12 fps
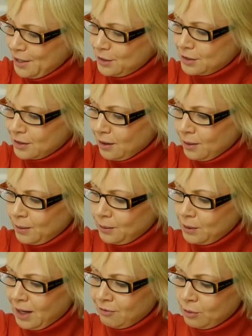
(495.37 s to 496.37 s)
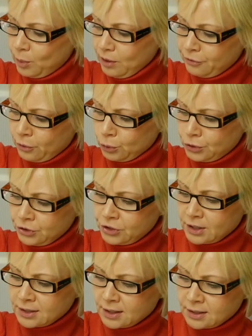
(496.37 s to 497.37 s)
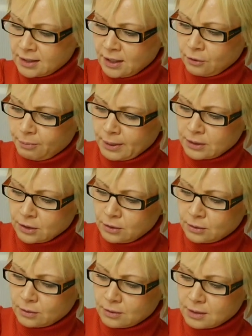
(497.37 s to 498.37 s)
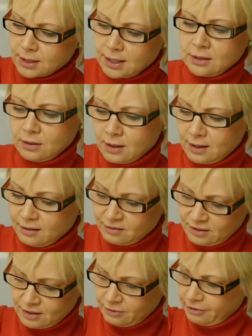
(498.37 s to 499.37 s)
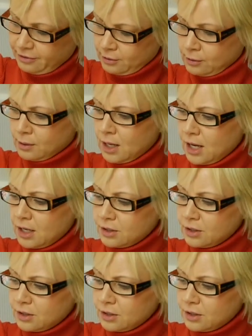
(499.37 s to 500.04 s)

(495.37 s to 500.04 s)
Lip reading: So you have the Wheel of Fortune, Justice, 10 of Pentacles, and you have the Fool.